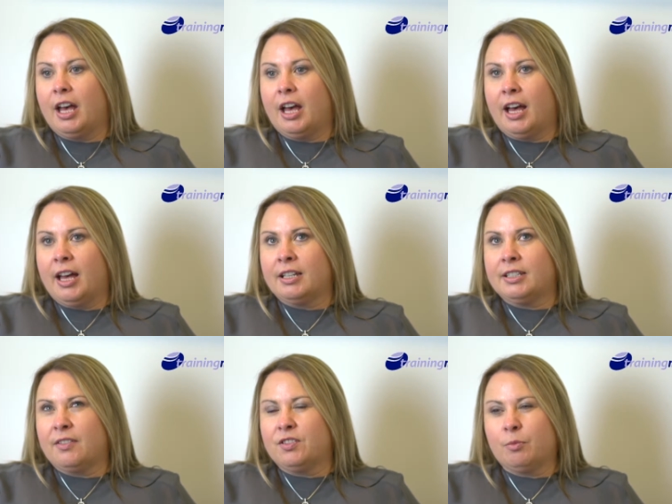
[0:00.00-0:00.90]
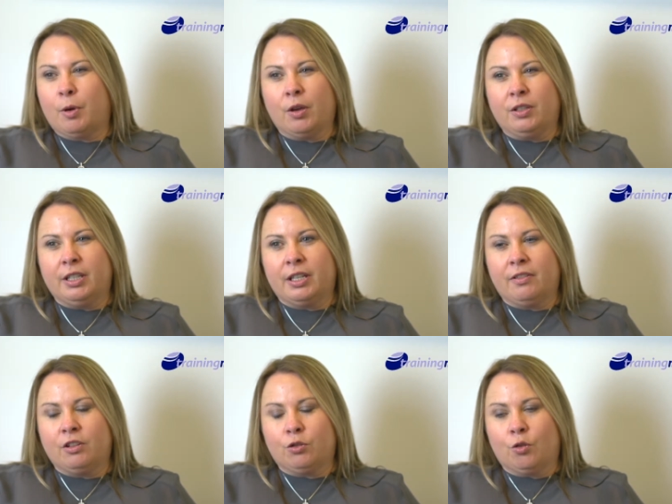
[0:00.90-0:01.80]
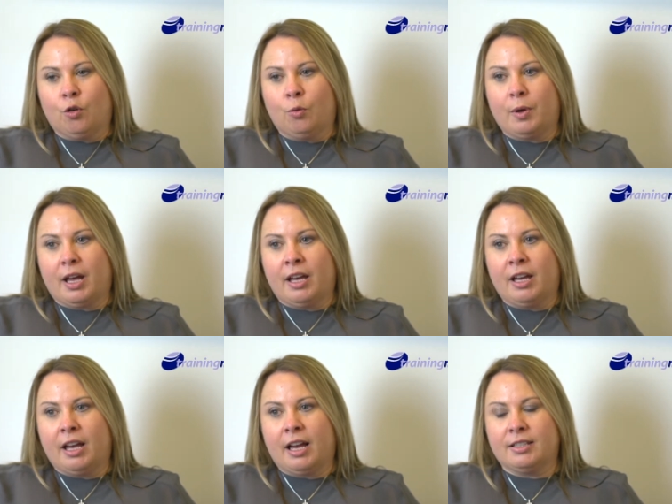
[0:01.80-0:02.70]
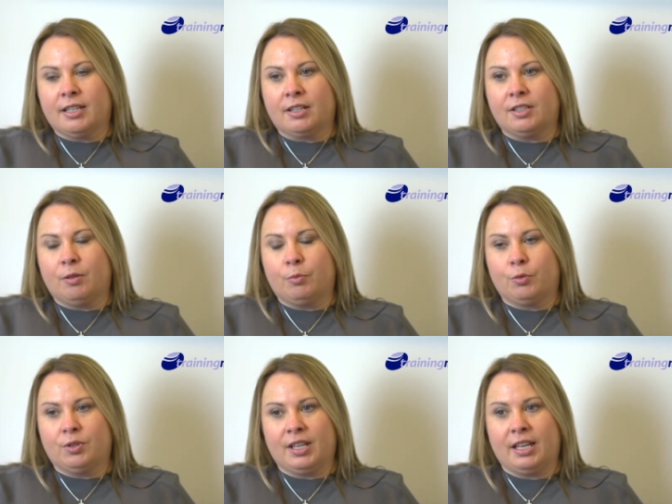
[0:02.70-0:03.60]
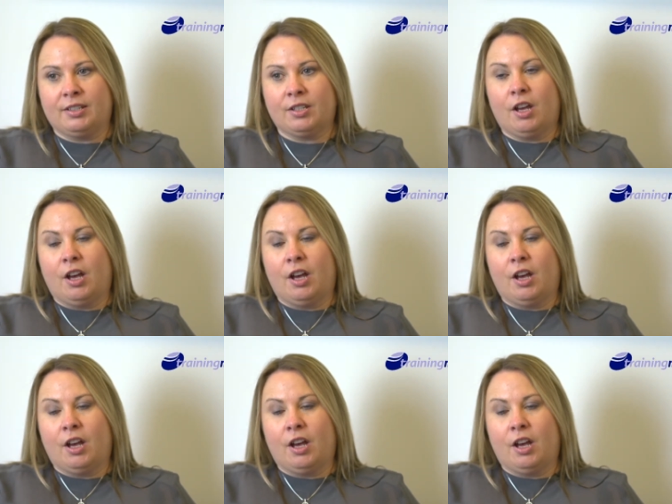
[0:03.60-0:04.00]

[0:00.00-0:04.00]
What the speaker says: and after about a year in the job I started the process